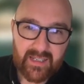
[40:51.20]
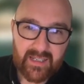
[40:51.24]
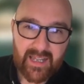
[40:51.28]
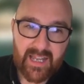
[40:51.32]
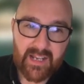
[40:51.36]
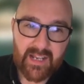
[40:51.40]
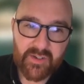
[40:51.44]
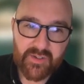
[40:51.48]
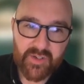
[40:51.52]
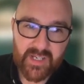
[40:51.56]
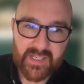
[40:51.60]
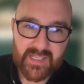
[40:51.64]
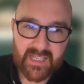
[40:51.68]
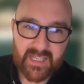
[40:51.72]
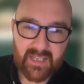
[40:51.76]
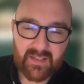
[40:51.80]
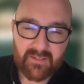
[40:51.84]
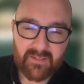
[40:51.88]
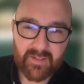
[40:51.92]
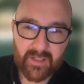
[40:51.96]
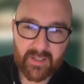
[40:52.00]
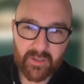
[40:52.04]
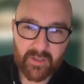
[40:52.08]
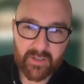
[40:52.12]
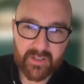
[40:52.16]
Interesting,
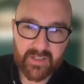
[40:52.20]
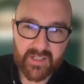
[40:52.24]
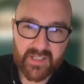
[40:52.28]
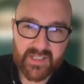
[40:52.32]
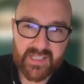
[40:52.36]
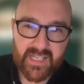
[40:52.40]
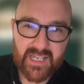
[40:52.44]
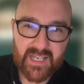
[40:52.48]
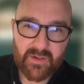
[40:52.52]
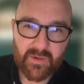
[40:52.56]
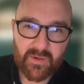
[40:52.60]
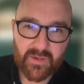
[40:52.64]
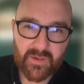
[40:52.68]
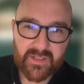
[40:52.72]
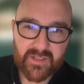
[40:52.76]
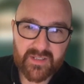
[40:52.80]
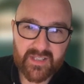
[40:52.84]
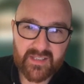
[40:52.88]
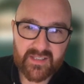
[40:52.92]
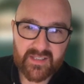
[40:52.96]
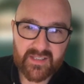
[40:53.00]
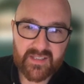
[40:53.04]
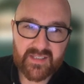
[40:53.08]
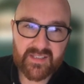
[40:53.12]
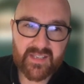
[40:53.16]
if you look at the sequence,
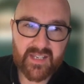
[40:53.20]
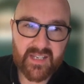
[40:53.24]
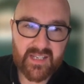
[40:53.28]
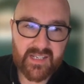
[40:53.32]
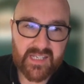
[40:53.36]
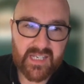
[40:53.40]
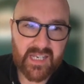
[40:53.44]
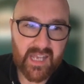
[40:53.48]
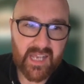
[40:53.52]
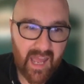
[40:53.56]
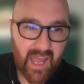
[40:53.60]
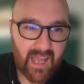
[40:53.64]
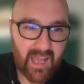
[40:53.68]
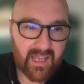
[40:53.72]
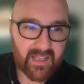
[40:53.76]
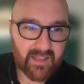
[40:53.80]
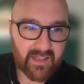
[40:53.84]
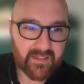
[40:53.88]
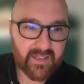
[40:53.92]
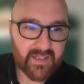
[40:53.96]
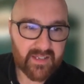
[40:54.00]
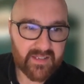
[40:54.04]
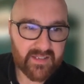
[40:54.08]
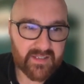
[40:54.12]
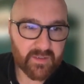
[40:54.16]
there's a CTA
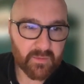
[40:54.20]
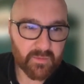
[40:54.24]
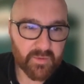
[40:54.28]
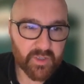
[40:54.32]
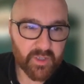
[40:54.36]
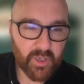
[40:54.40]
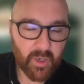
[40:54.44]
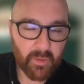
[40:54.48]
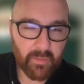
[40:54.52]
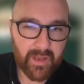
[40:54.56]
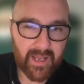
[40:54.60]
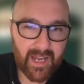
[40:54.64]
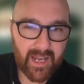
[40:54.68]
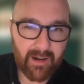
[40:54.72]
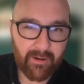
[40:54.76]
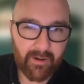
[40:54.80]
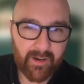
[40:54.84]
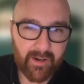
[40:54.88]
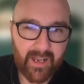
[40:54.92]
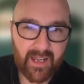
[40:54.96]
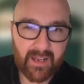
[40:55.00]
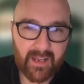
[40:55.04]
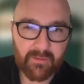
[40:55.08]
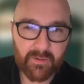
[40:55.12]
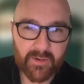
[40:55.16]
in this subgenomic
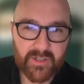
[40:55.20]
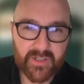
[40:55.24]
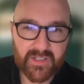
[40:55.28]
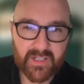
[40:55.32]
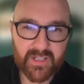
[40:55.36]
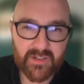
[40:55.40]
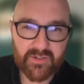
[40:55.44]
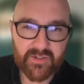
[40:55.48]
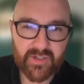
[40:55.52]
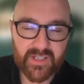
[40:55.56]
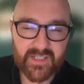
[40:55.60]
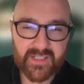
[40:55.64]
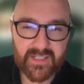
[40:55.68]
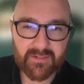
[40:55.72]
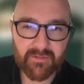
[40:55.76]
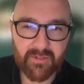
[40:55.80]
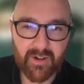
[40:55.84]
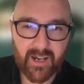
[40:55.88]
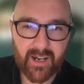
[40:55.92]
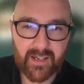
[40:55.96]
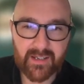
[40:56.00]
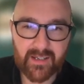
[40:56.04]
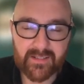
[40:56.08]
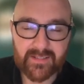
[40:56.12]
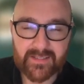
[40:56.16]
RNA, which is interesting,
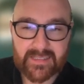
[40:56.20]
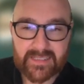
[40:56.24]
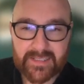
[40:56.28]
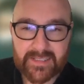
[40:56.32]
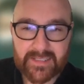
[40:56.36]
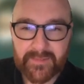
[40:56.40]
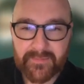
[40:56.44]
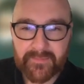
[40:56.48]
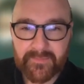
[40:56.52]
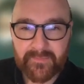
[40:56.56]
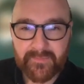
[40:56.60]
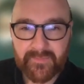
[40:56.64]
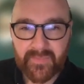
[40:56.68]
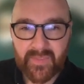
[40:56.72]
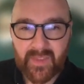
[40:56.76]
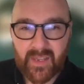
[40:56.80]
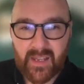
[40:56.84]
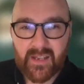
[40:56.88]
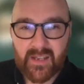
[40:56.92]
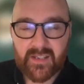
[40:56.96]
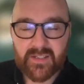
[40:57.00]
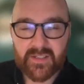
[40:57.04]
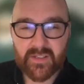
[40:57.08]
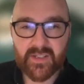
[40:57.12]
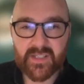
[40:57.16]
right?
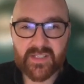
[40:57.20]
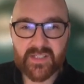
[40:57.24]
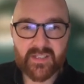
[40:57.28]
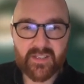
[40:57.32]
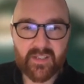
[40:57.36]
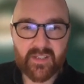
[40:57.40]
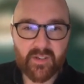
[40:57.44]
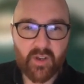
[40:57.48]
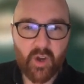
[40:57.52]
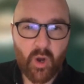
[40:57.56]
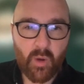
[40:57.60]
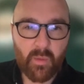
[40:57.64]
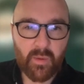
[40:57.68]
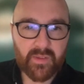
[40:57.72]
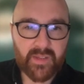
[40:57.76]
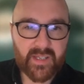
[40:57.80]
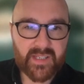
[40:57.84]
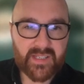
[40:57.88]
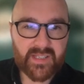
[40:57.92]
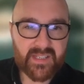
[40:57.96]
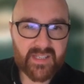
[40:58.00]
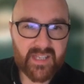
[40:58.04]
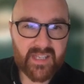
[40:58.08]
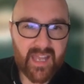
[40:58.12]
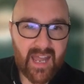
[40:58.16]
So this is the normal.
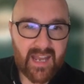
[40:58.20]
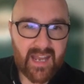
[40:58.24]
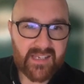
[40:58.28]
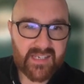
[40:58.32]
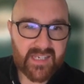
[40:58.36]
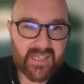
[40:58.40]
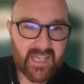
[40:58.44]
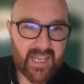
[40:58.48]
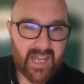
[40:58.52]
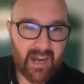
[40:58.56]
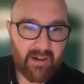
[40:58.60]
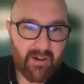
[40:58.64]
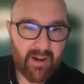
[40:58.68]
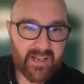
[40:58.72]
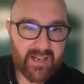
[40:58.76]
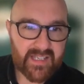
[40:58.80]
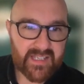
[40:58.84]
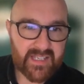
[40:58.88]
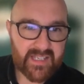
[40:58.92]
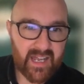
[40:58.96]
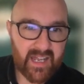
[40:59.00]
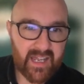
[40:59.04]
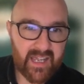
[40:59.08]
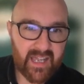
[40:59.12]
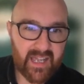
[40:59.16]
This is the NTRS
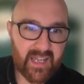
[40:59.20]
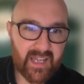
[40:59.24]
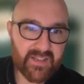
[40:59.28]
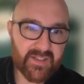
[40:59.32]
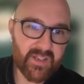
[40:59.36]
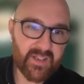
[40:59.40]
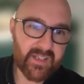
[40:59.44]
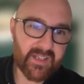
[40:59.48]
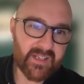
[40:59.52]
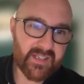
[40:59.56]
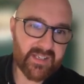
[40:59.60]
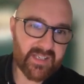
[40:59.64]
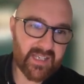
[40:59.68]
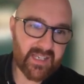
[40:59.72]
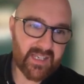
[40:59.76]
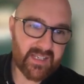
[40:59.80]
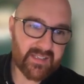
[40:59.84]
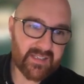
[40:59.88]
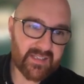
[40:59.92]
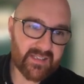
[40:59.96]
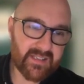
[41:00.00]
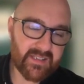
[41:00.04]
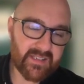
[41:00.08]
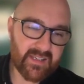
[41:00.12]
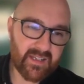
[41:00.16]
site here. So you can see
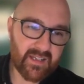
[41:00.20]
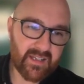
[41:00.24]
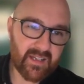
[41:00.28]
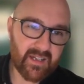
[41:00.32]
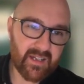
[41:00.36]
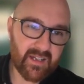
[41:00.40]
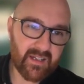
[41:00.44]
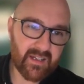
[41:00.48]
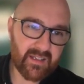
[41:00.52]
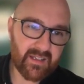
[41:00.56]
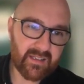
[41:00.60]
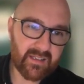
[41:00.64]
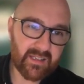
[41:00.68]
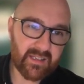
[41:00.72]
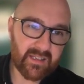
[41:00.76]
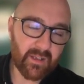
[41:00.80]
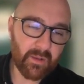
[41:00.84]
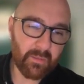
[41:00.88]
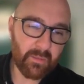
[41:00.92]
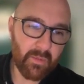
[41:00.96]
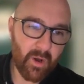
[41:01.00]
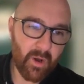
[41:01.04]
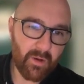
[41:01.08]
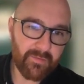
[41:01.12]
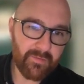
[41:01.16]
it's a little
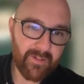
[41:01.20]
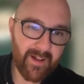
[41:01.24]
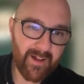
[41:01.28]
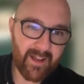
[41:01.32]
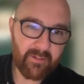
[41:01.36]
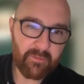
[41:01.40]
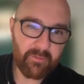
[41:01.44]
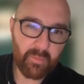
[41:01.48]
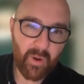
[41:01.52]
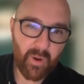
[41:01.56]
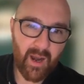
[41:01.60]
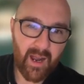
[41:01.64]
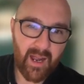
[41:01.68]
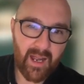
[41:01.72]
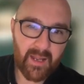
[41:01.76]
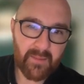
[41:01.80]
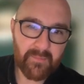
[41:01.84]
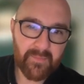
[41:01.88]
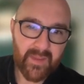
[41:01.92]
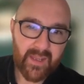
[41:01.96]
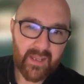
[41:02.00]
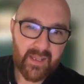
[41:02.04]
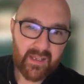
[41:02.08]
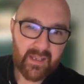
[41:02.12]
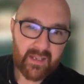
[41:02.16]
more 5'.